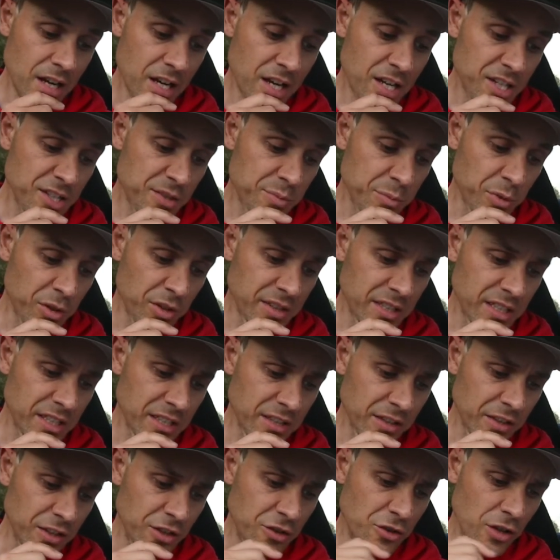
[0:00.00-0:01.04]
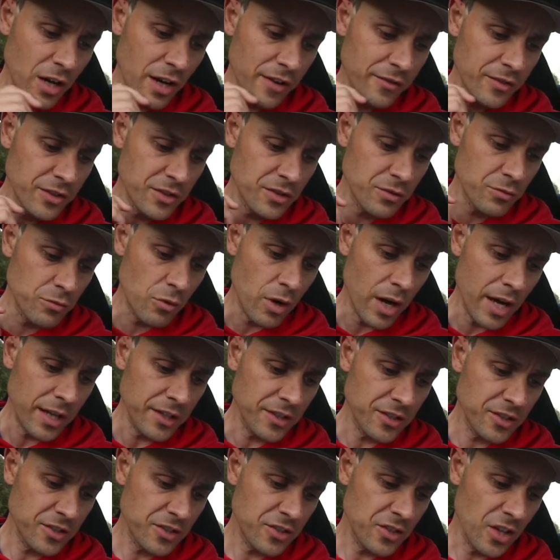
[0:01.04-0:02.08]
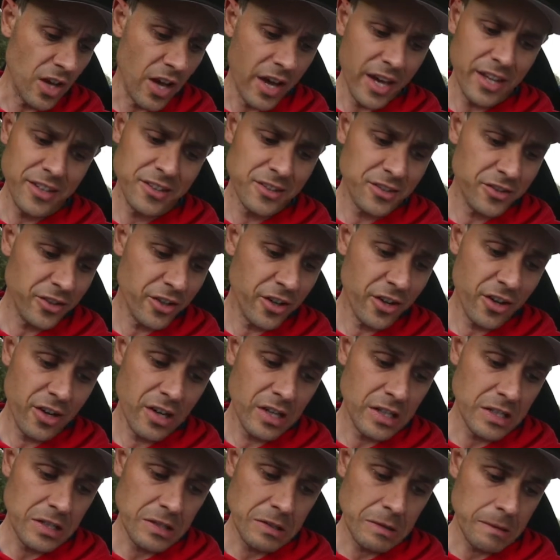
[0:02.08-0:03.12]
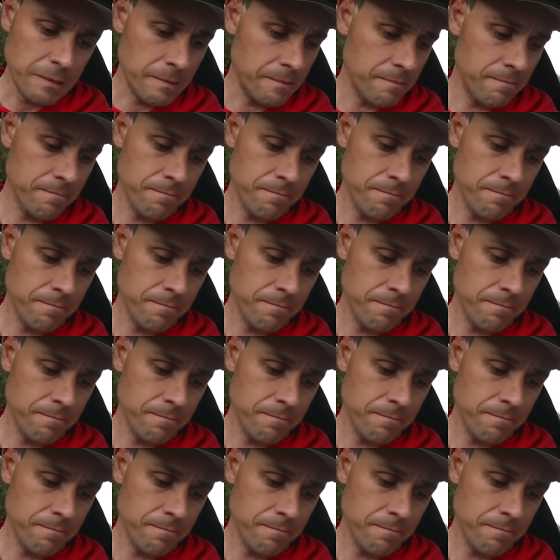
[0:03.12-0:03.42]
Small dent on the driver's right side skirt.